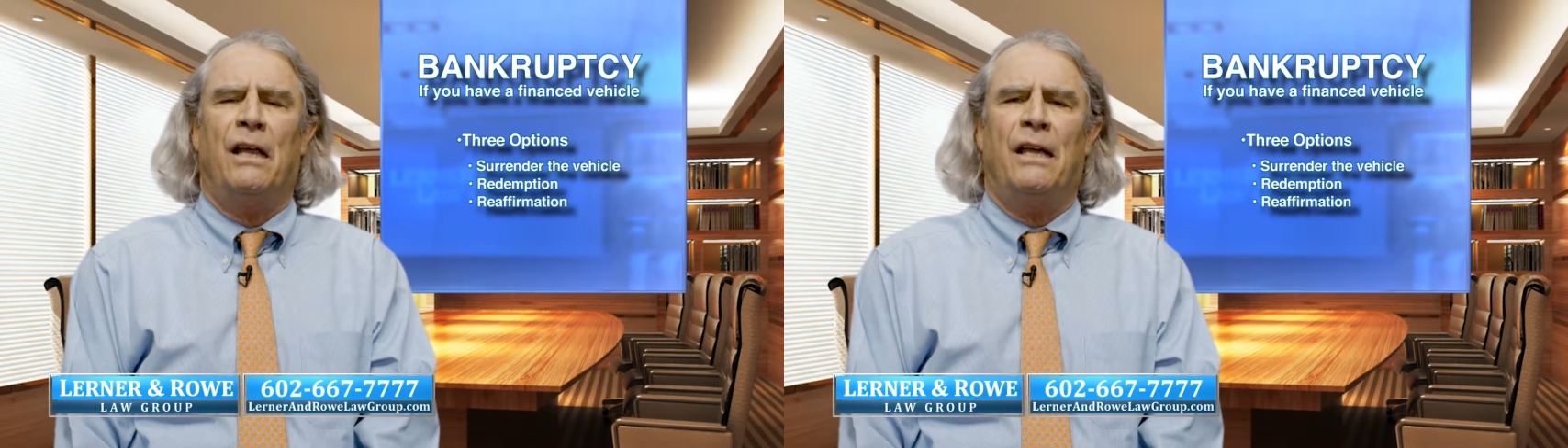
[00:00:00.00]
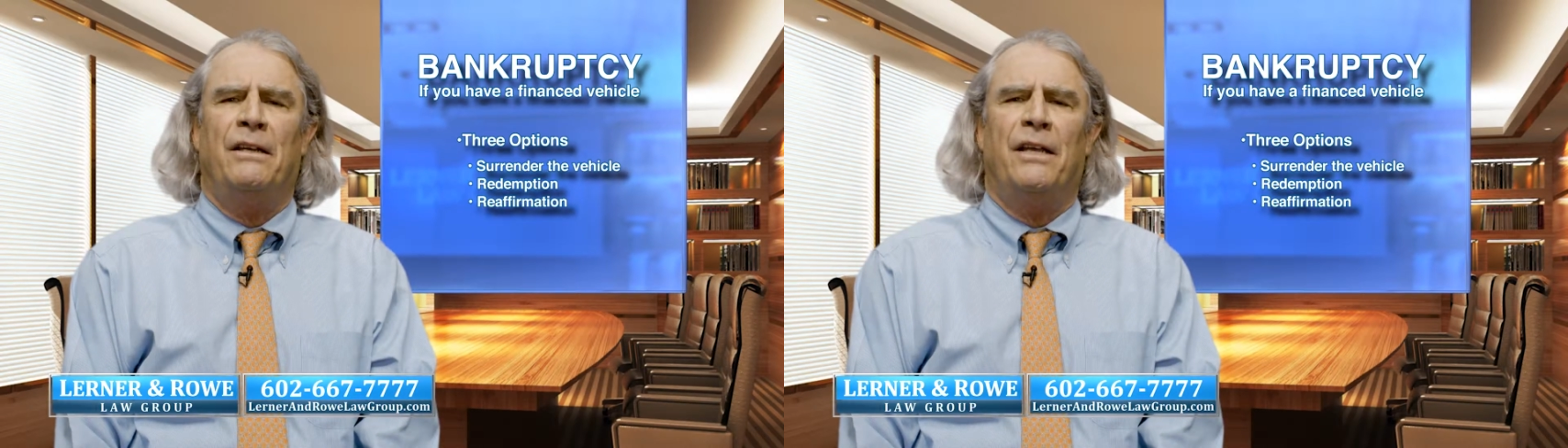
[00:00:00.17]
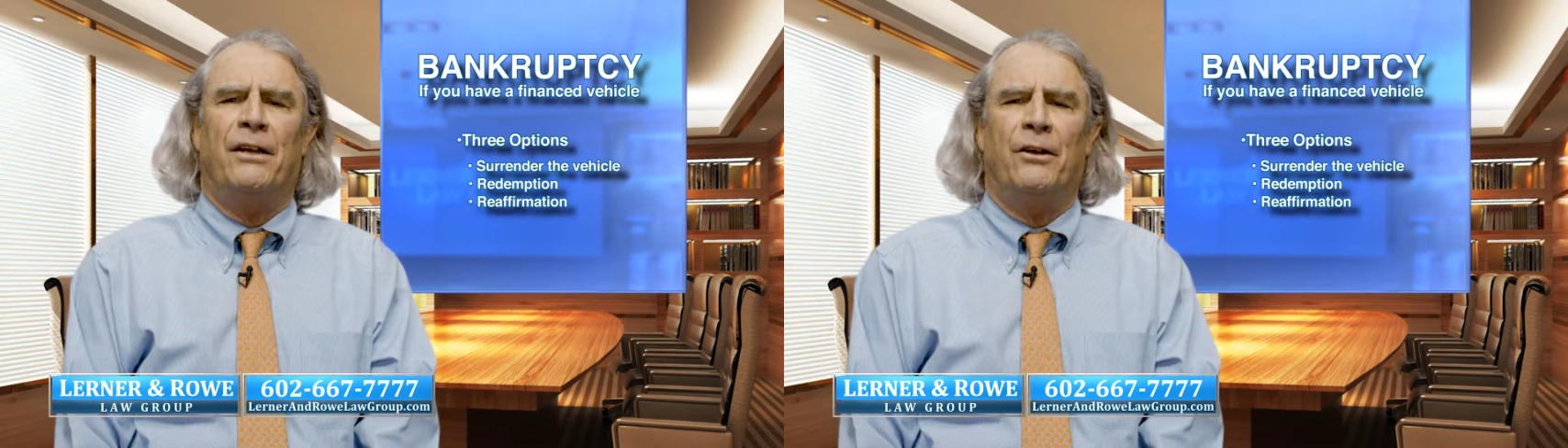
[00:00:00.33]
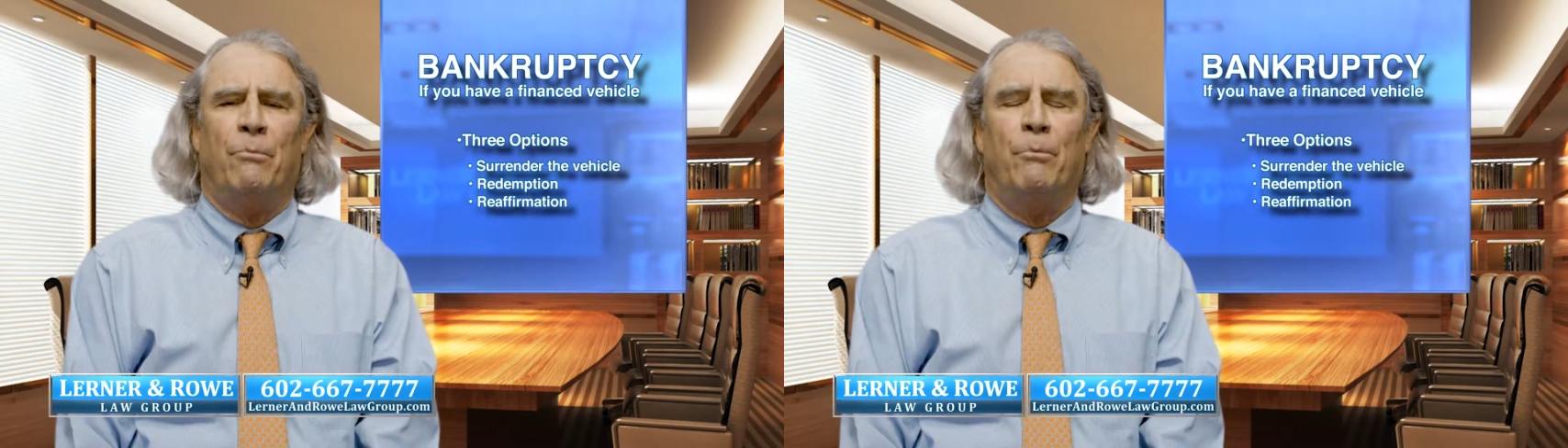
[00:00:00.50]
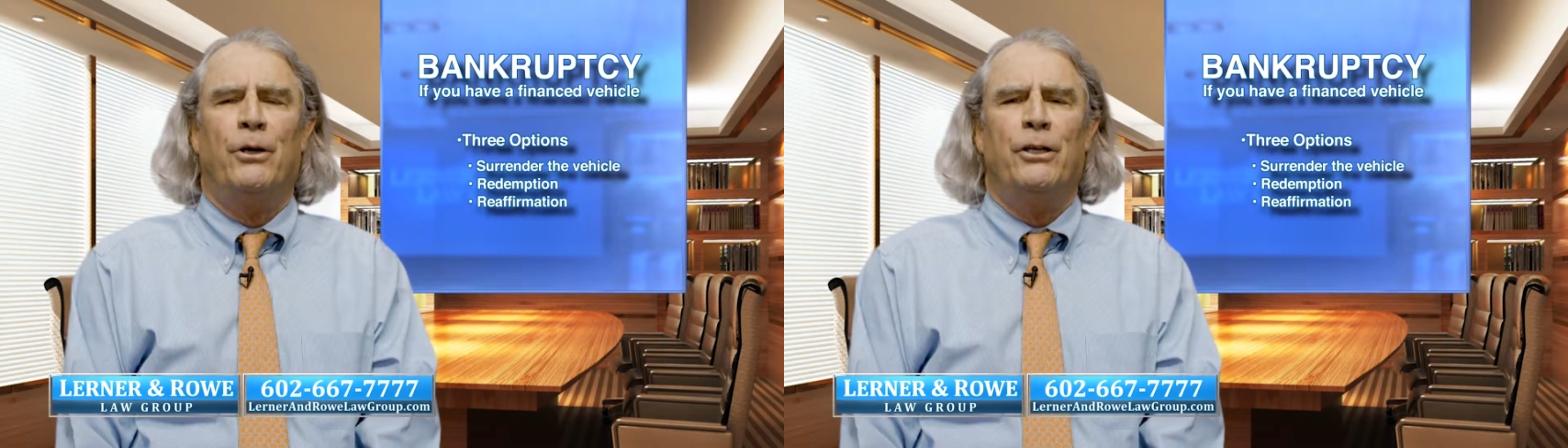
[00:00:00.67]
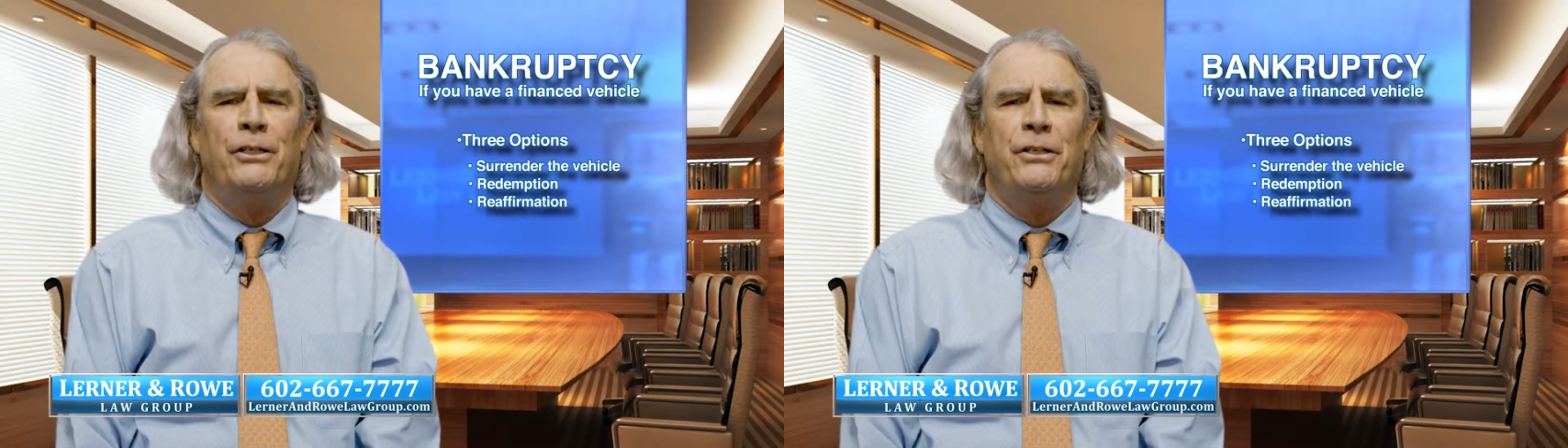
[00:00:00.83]
a debtor
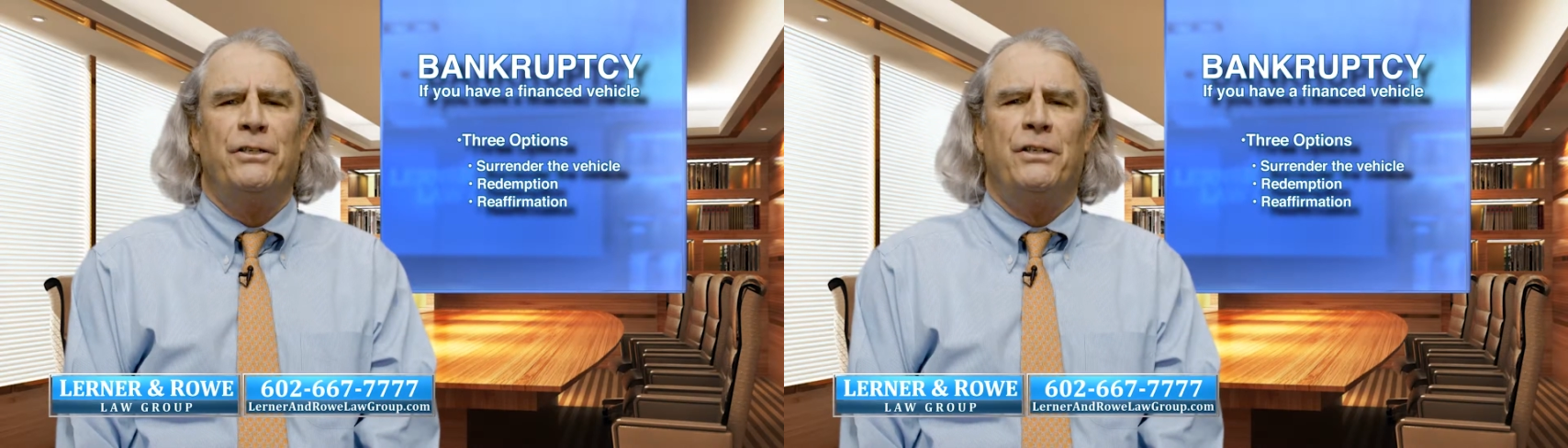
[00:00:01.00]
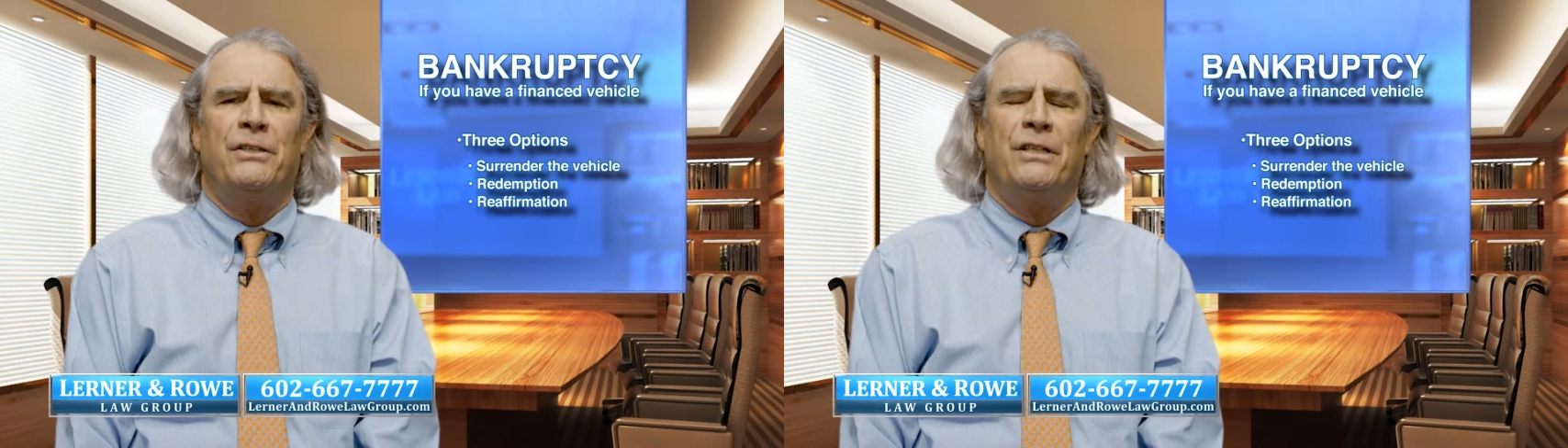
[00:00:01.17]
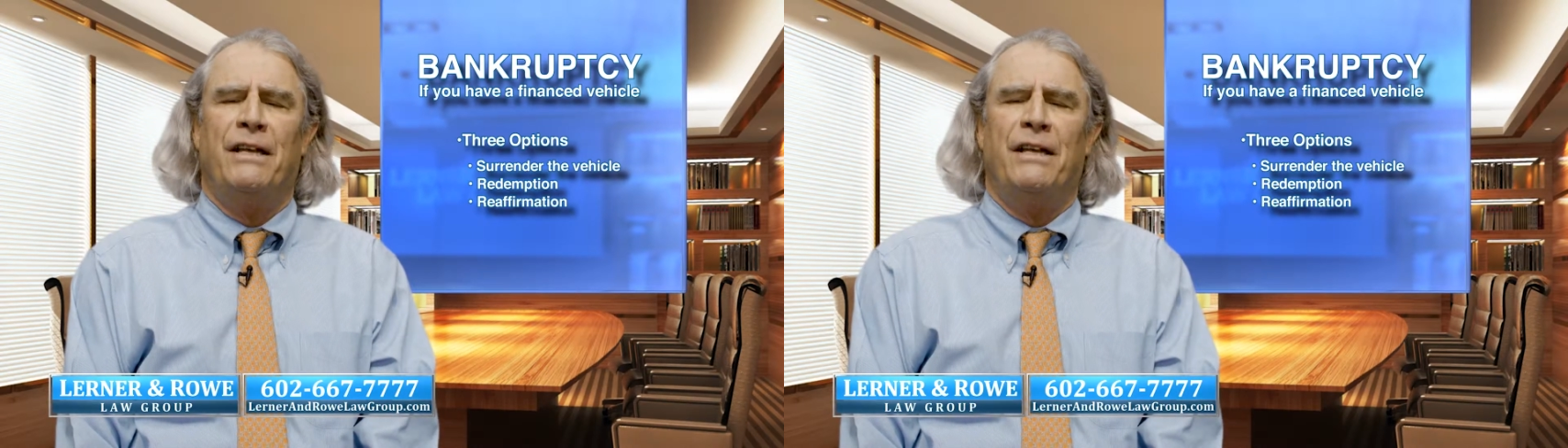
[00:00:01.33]
purchases